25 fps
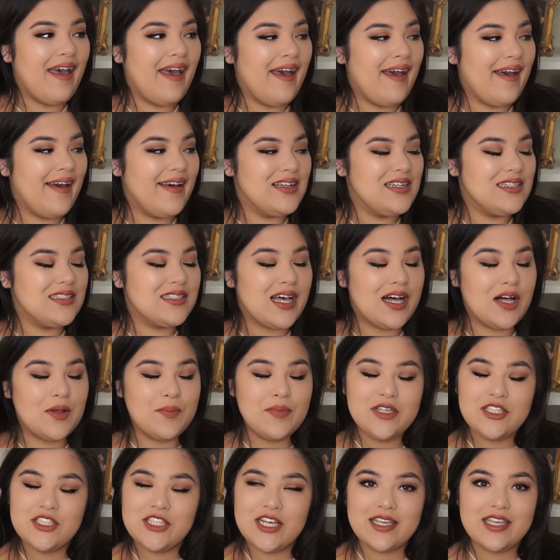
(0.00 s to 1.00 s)
and I'll
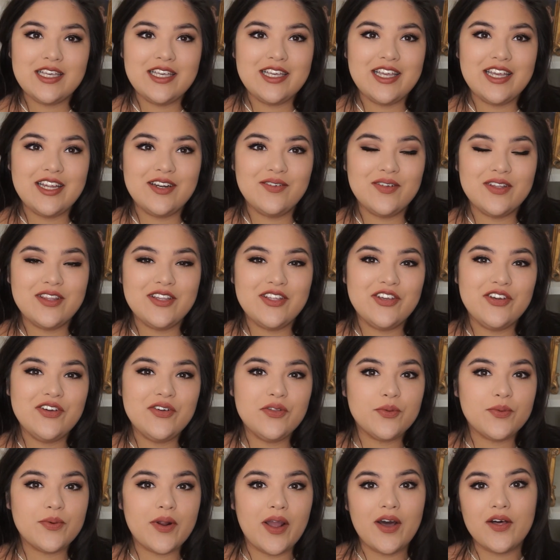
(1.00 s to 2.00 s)
be checking in with you
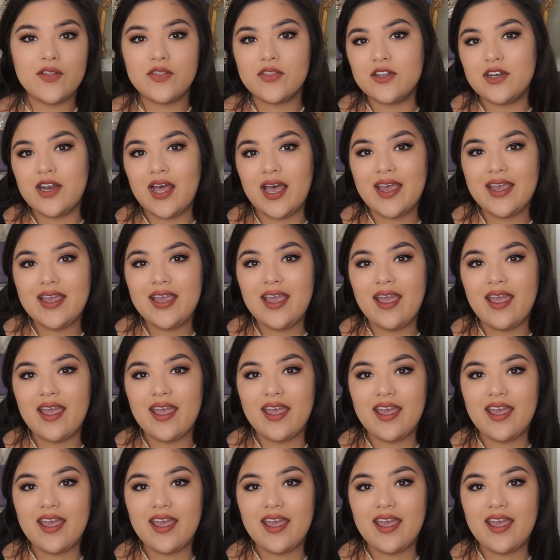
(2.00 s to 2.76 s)
throughout the night